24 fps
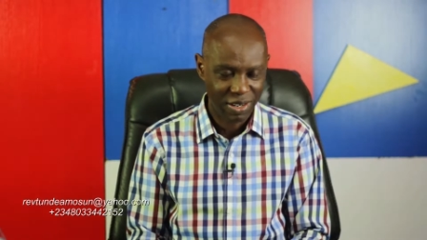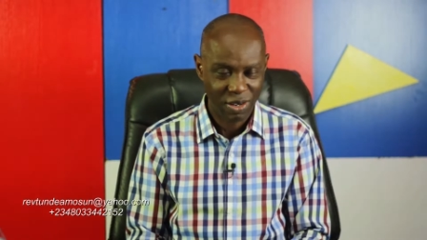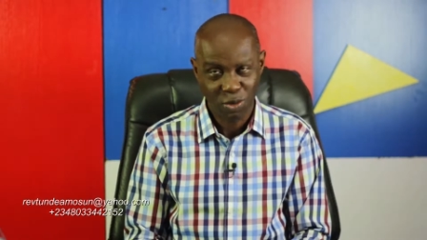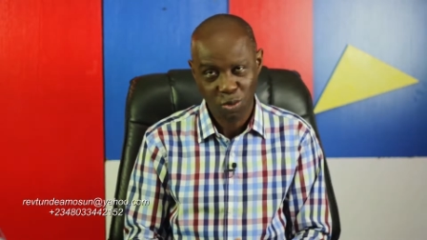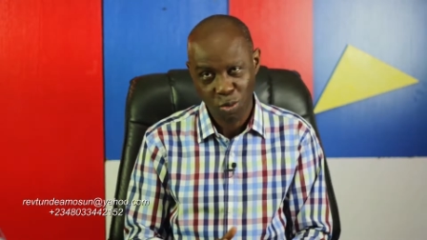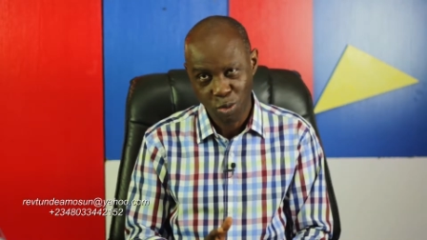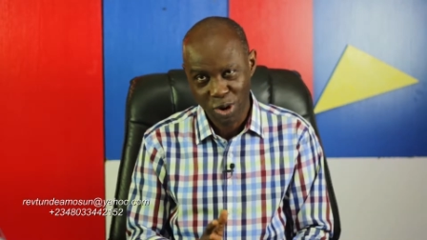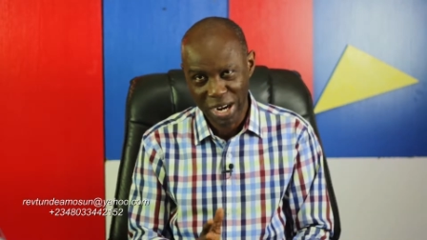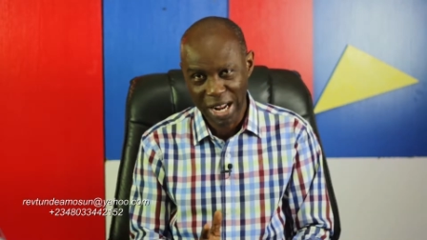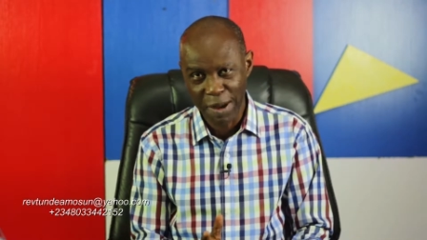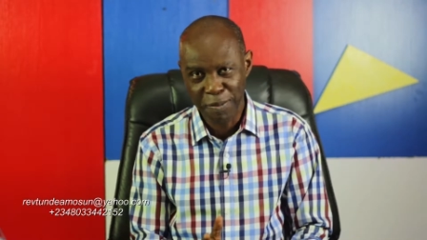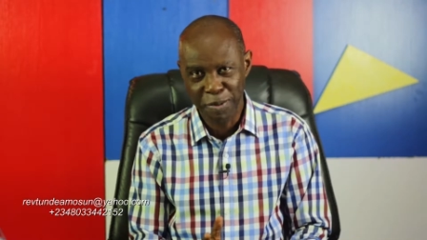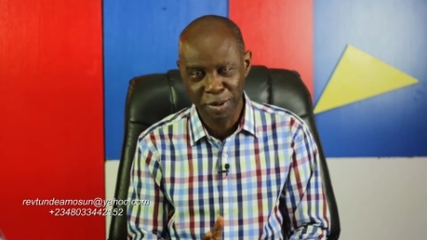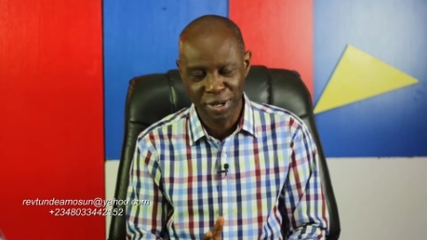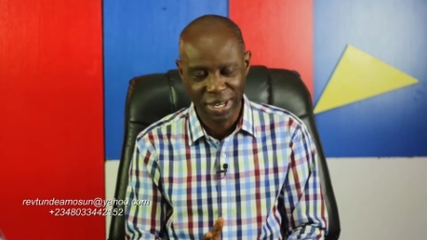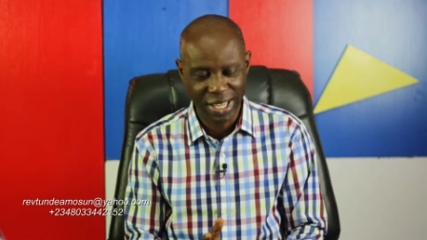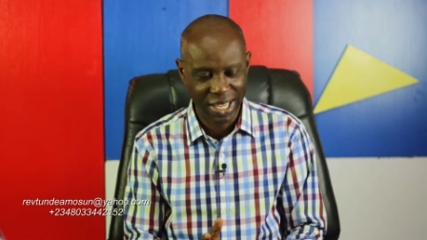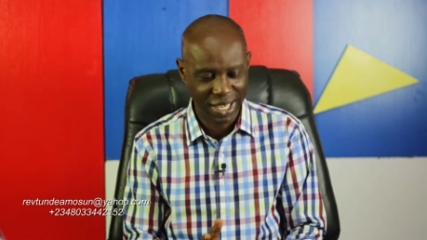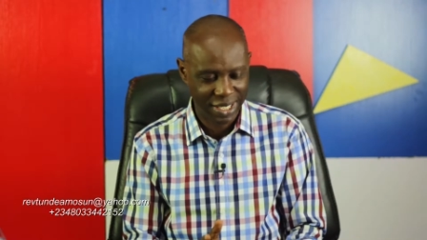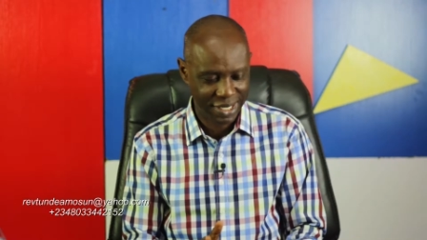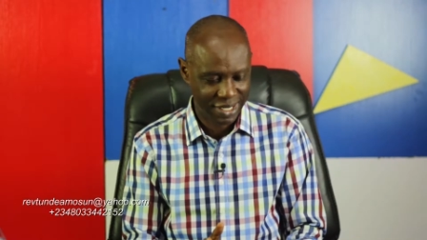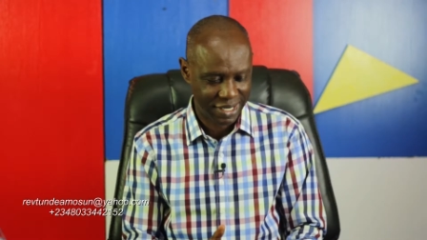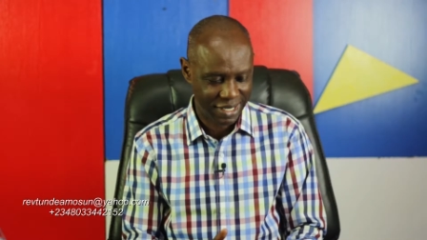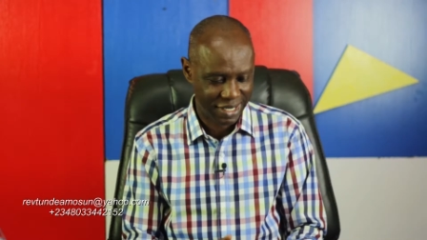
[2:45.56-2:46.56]
What happened
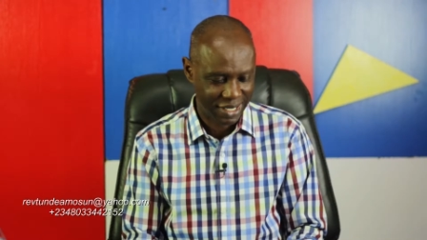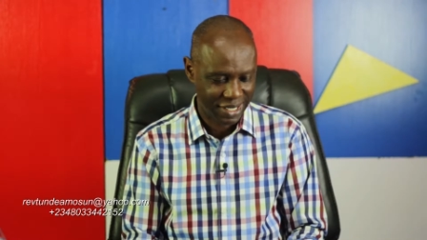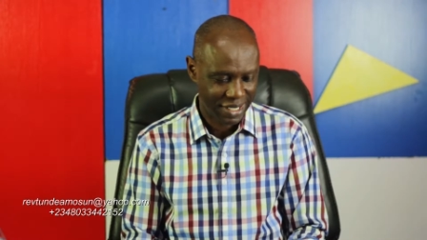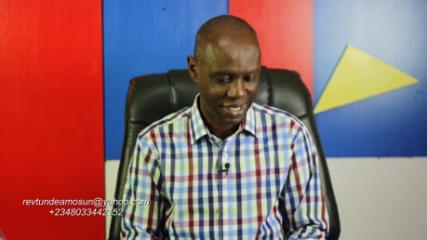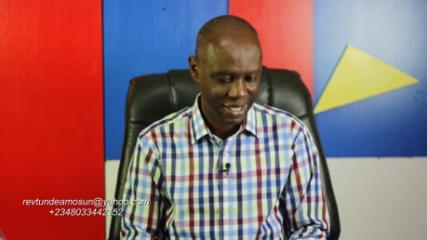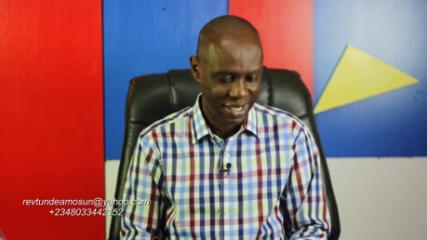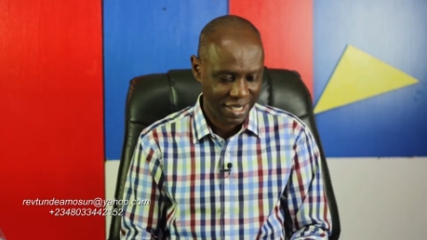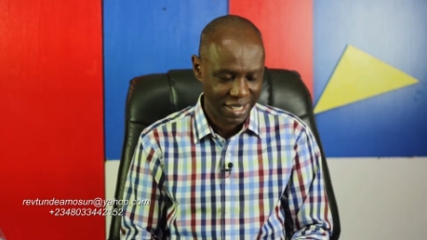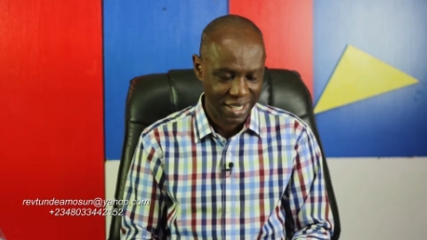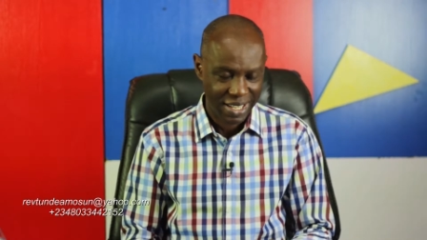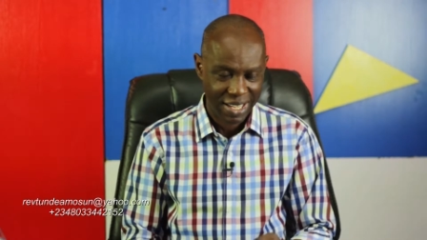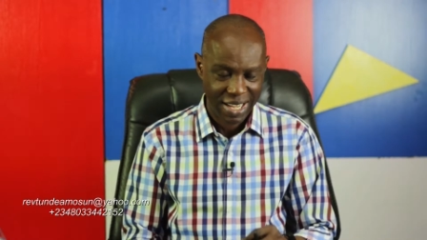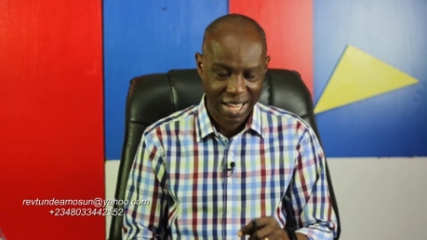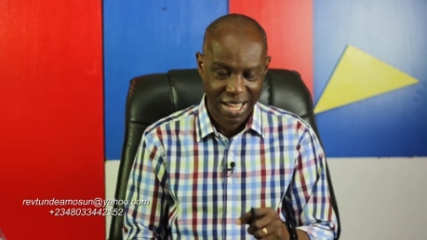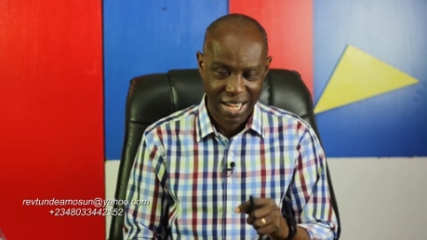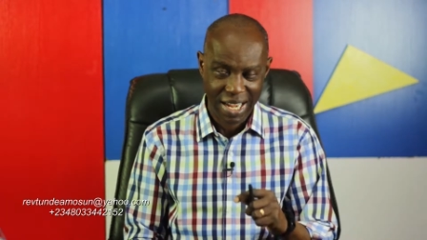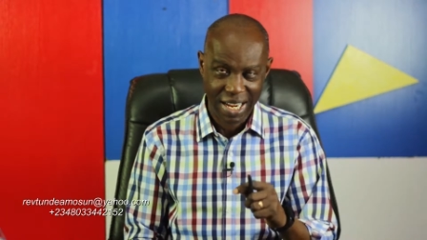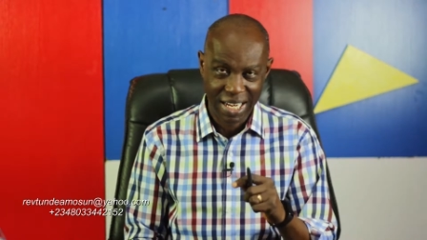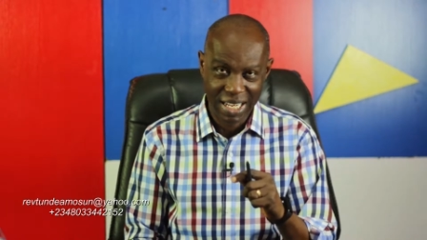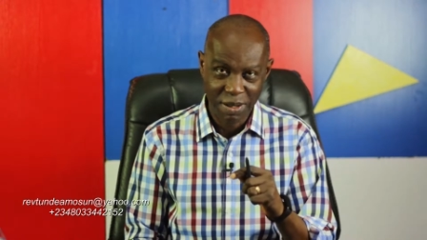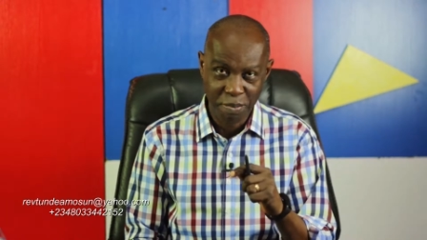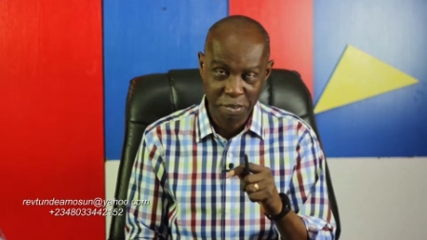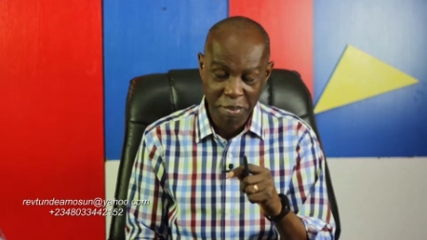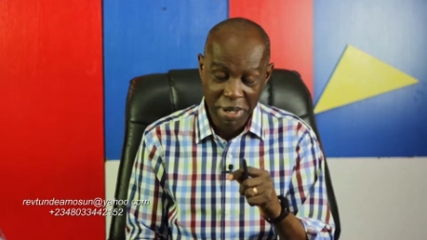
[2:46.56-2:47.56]
next?
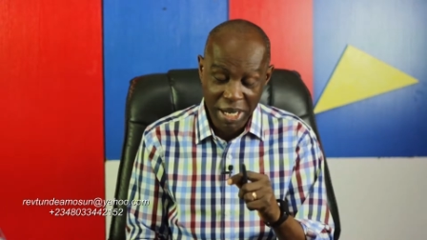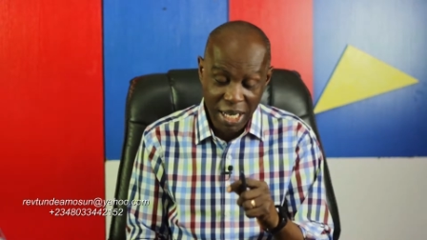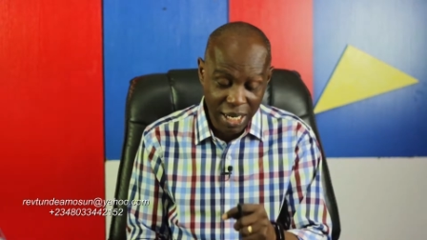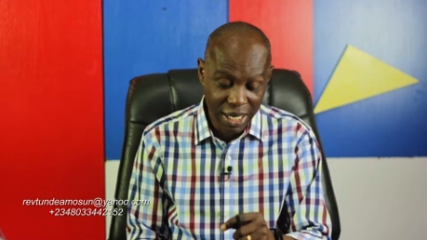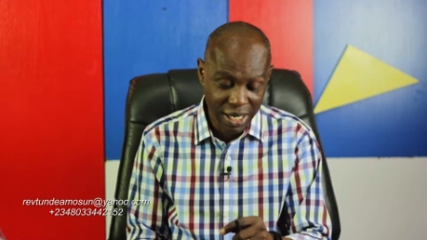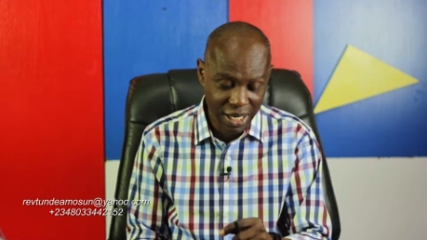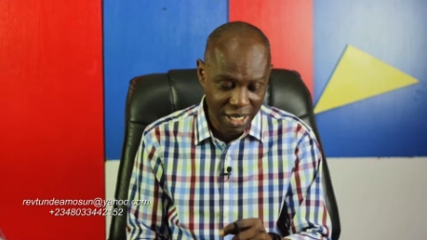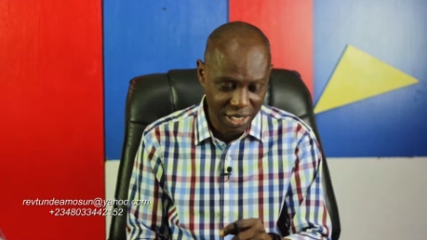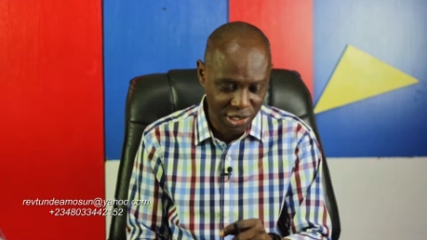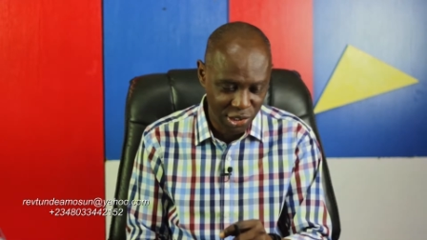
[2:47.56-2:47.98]
And immediately